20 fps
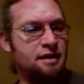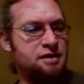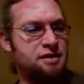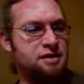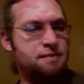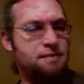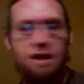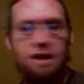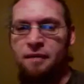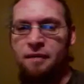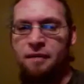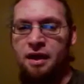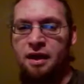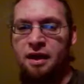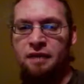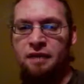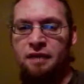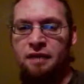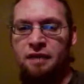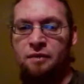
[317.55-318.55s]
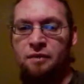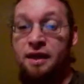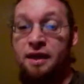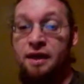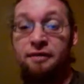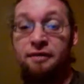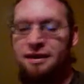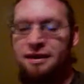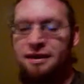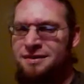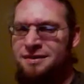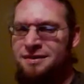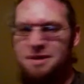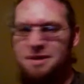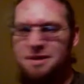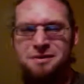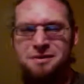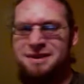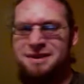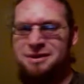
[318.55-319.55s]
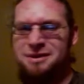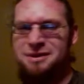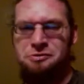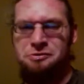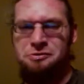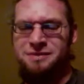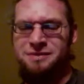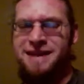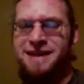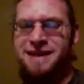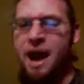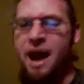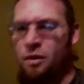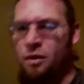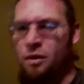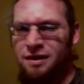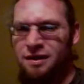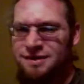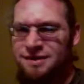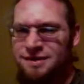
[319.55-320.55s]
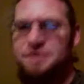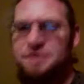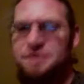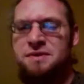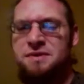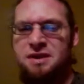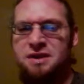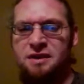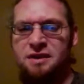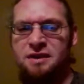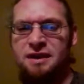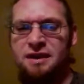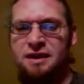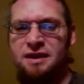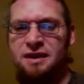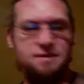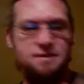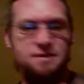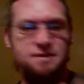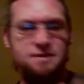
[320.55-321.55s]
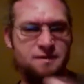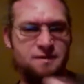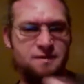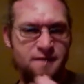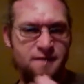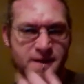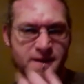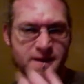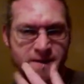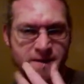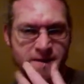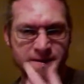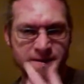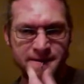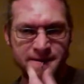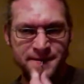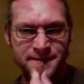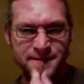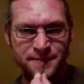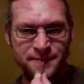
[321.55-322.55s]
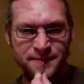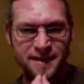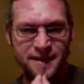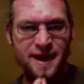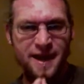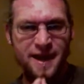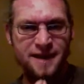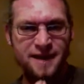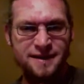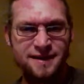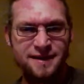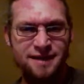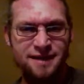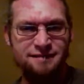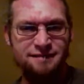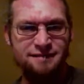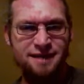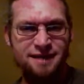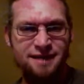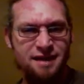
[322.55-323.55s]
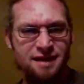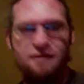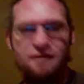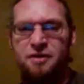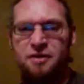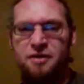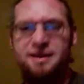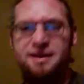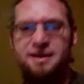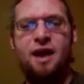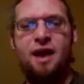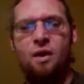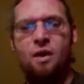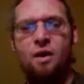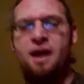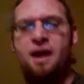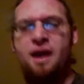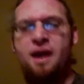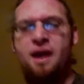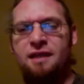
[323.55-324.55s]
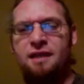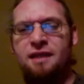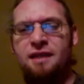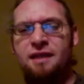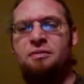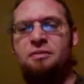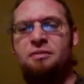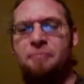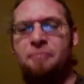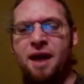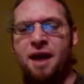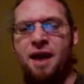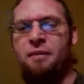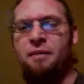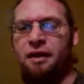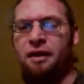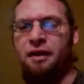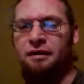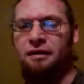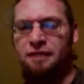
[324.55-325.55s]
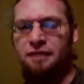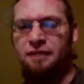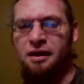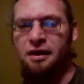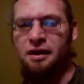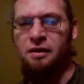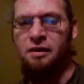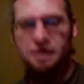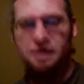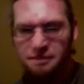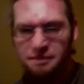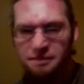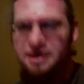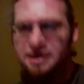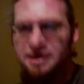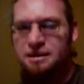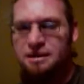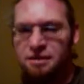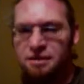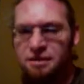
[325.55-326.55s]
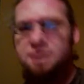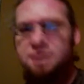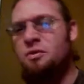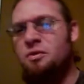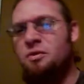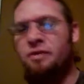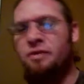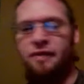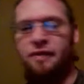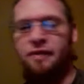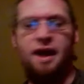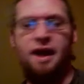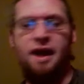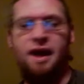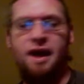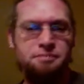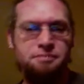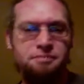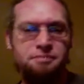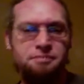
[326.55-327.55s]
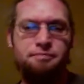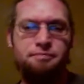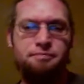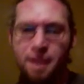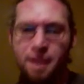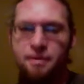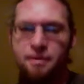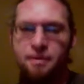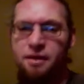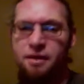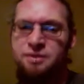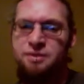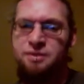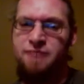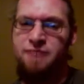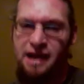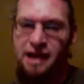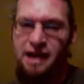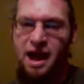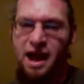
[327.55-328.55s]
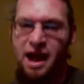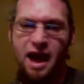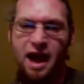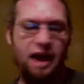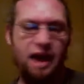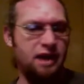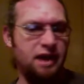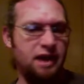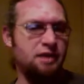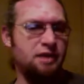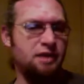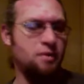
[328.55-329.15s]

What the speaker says: Spider-Man, whatever, he's always so dour and so serious, right? And I know the dour I need with Batman, I don't need much more than that. And Batman was my guy,